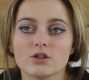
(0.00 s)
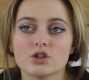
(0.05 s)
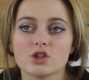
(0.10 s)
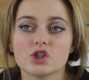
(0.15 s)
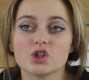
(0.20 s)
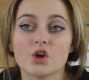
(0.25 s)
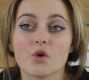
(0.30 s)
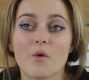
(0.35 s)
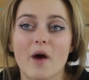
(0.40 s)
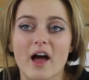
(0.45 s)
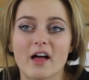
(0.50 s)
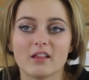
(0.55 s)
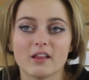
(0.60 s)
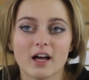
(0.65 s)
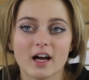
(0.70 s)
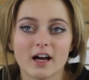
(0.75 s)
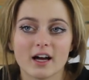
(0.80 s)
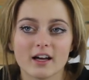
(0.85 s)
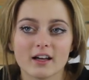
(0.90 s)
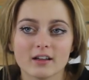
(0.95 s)

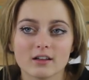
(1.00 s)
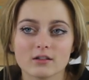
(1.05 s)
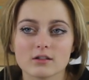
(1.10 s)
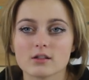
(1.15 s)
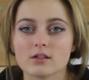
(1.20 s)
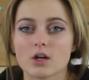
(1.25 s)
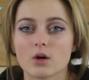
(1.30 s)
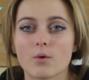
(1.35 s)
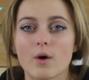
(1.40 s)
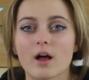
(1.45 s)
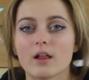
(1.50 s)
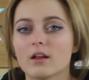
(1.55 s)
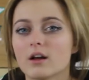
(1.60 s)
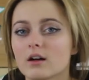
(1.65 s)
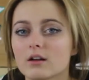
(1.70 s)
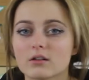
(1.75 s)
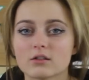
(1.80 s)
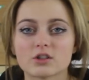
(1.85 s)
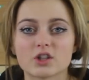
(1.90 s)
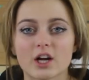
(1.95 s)
Zoella,
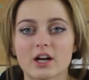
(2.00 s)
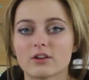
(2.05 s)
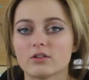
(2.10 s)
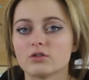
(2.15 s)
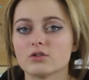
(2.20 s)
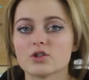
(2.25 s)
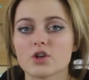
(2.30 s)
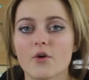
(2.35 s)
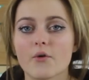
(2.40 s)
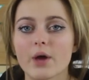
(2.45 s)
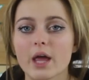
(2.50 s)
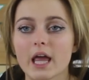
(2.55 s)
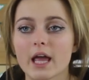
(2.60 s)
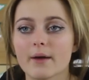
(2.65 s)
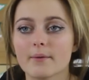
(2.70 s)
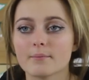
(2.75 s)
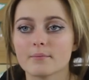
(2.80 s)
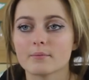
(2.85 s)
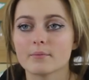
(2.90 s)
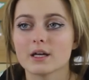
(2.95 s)
Zoella, her channel, Zoe,
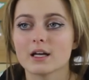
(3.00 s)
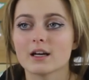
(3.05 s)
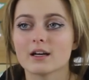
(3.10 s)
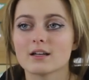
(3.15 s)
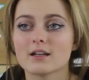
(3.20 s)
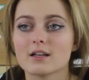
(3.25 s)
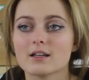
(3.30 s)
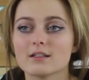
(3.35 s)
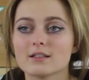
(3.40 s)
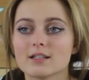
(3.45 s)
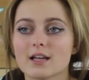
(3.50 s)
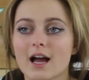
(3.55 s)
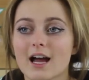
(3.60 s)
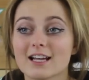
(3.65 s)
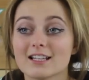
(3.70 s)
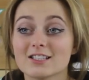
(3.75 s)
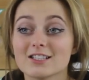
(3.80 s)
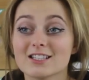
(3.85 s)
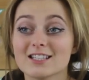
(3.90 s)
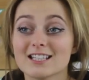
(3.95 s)
because
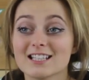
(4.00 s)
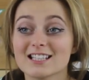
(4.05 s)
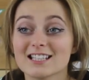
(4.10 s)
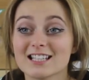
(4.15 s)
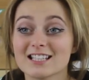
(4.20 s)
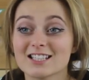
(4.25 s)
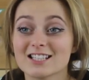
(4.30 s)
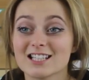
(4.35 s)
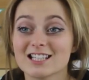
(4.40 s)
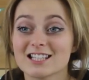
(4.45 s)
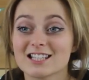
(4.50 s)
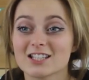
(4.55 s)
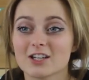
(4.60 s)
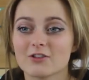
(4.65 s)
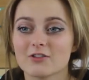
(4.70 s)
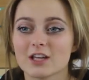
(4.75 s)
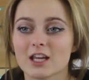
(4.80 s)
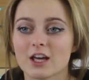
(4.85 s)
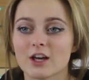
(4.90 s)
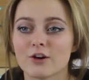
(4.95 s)
I just think that she's
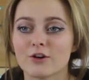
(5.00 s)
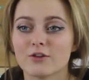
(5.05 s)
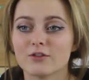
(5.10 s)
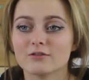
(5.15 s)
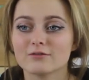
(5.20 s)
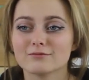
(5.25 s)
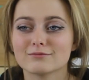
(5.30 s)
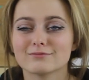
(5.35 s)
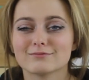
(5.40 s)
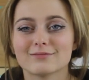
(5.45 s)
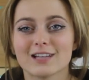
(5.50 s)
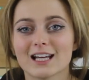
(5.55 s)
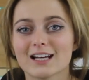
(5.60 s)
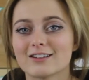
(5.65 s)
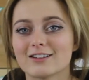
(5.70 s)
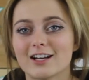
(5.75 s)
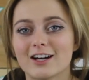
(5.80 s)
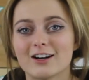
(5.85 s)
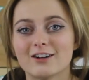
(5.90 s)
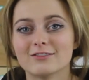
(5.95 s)
so cute. I
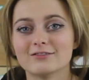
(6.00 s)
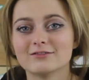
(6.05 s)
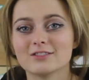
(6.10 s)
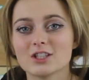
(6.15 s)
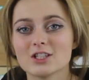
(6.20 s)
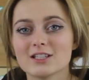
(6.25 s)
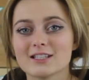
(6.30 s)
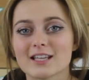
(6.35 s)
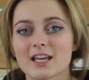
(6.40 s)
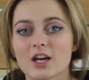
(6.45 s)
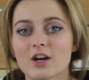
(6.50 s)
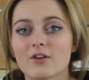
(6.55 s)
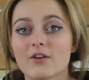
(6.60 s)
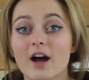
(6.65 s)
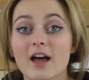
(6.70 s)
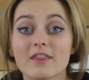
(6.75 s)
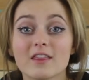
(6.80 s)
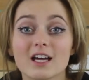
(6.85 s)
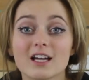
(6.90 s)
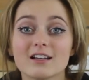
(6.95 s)
don't know, she's cute.
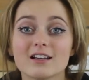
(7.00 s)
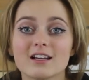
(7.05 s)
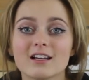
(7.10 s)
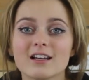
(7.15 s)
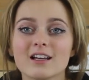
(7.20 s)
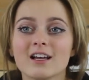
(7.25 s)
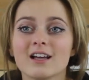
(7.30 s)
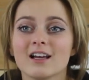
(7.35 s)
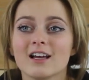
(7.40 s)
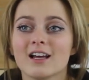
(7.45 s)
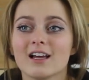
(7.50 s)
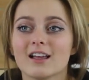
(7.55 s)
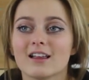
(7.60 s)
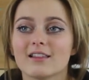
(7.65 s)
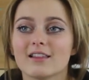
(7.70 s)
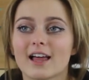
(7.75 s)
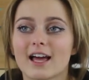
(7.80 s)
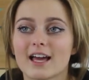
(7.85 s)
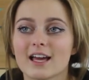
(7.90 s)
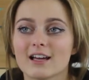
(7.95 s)
And
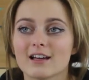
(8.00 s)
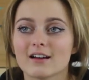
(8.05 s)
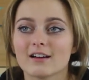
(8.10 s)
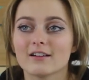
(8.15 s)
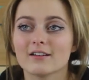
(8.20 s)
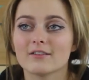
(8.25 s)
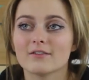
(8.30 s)
then, like,